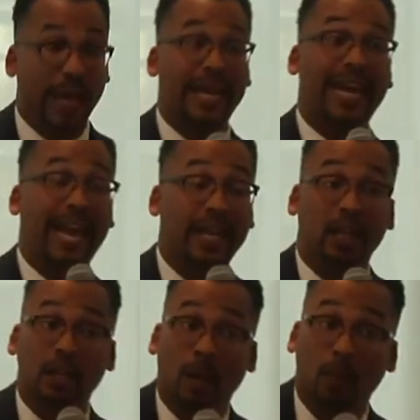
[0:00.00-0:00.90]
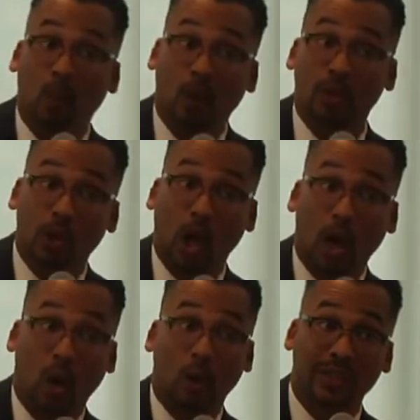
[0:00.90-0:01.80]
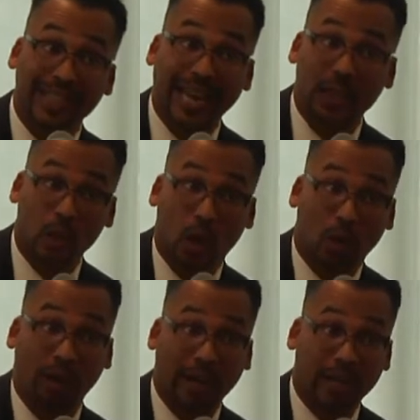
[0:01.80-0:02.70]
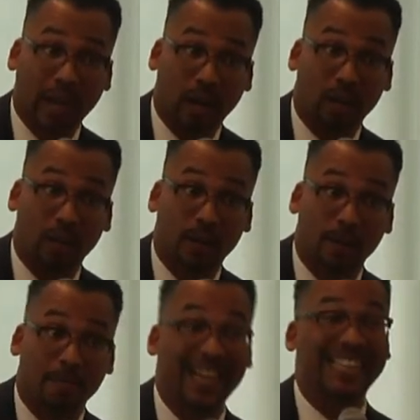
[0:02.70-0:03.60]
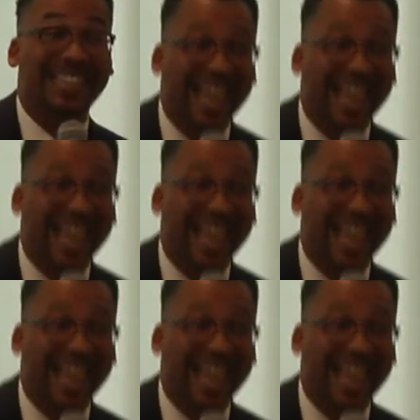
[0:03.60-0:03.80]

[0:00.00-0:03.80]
And the number 1 talk on TED Talk right now is